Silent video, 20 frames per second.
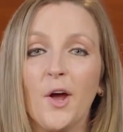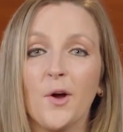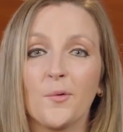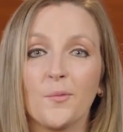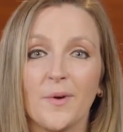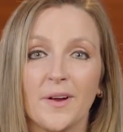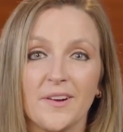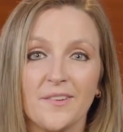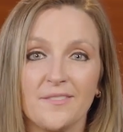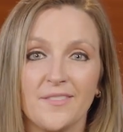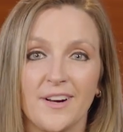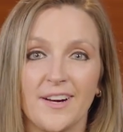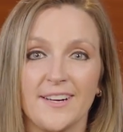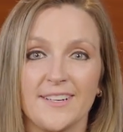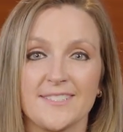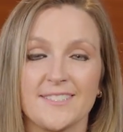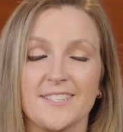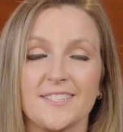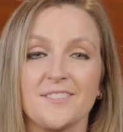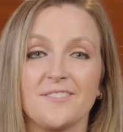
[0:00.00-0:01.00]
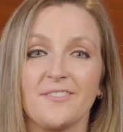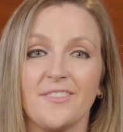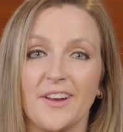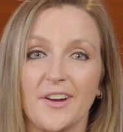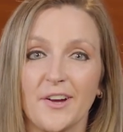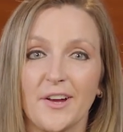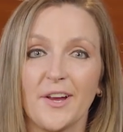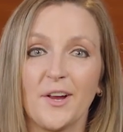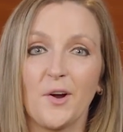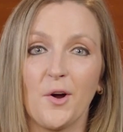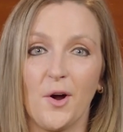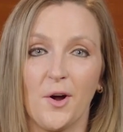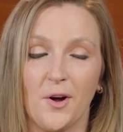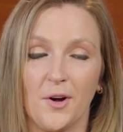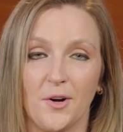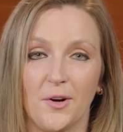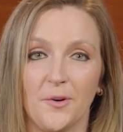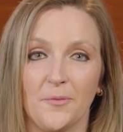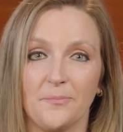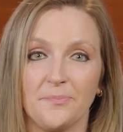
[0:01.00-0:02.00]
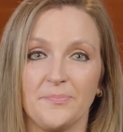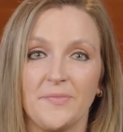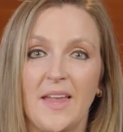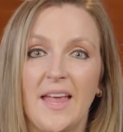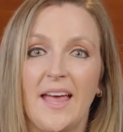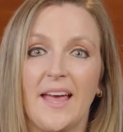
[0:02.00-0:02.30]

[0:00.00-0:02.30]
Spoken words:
One of ours is very calm,